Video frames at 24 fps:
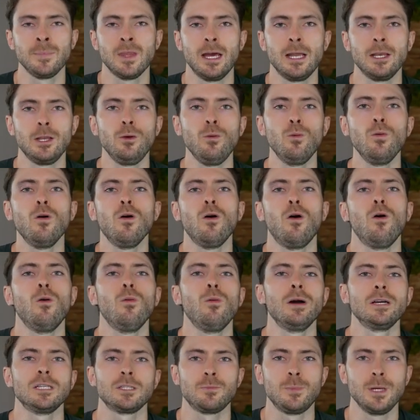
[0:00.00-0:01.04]
and you will
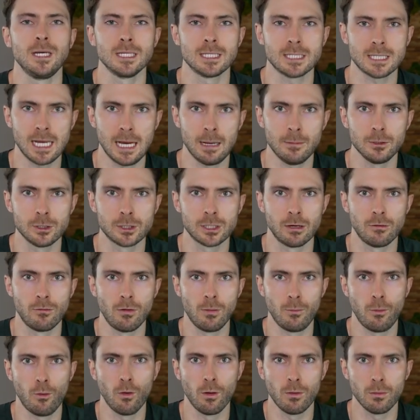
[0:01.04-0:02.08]
always be establishing
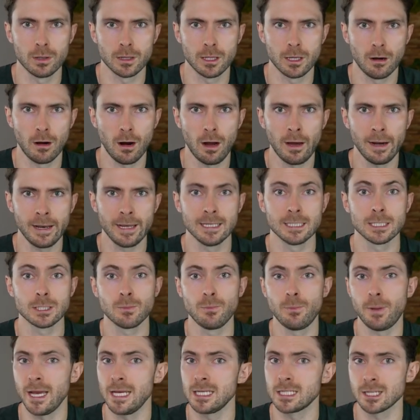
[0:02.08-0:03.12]
rapport with your audience
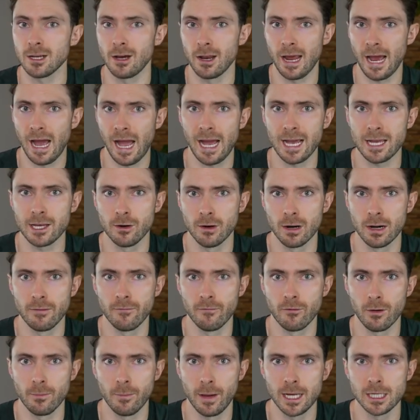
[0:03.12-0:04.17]
based on accurate
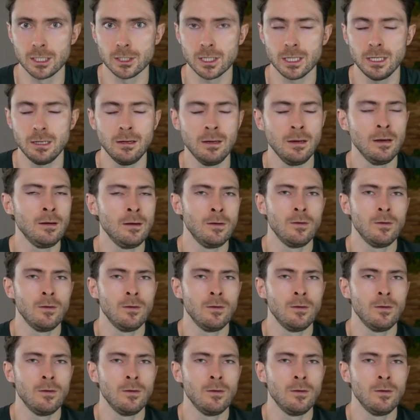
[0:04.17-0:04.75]
information